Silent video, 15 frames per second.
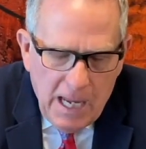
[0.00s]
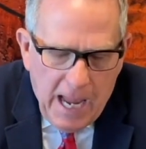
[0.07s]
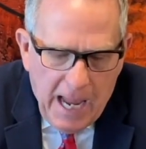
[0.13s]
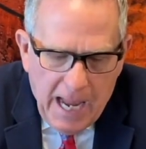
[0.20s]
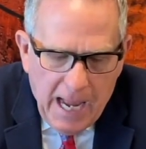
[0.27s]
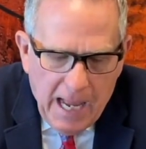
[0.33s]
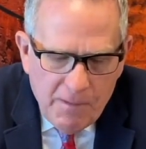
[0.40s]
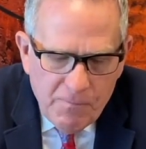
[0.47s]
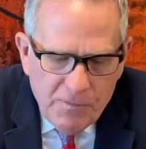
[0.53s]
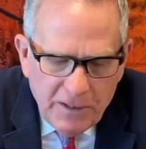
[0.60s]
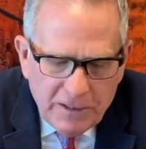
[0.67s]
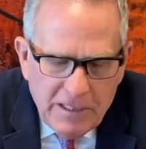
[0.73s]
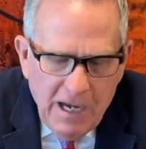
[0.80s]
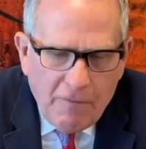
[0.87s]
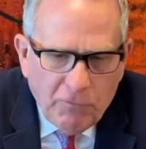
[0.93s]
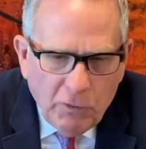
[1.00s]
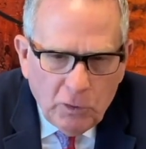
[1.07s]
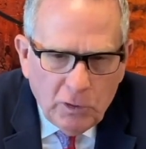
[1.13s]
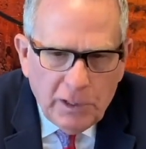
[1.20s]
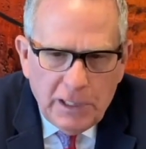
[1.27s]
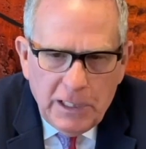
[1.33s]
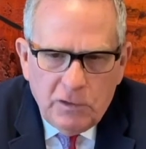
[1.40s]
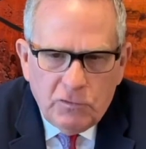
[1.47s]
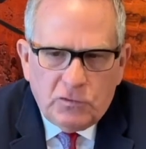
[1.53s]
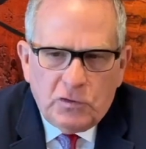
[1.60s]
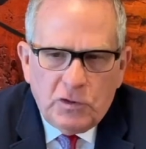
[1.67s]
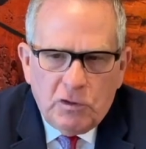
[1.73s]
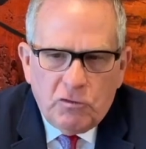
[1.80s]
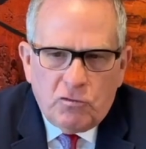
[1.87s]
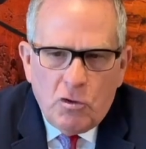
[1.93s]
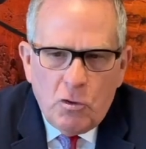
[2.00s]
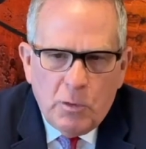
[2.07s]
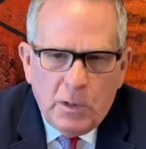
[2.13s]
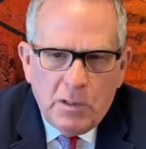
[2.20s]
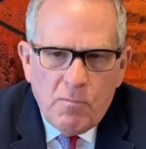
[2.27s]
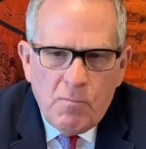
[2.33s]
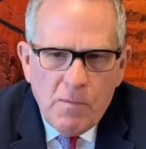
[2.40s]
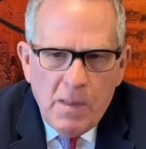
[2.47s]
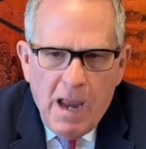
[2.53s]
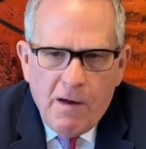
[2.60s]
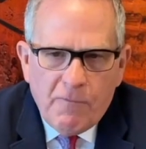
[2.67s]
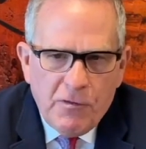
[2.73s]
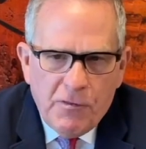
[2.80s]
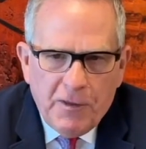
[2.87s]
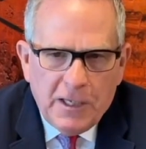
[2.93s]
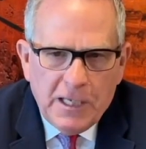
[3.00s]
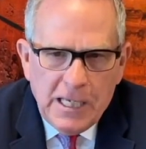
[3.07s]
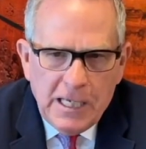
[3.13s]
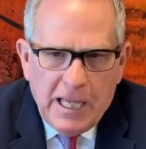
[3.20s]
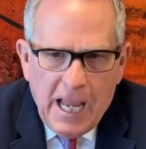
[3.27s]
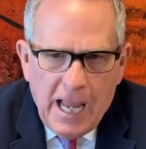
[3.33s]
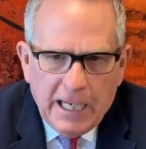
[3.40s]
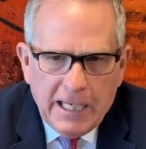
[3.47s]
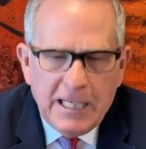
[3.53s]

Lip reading: And the devil is doing everything he can.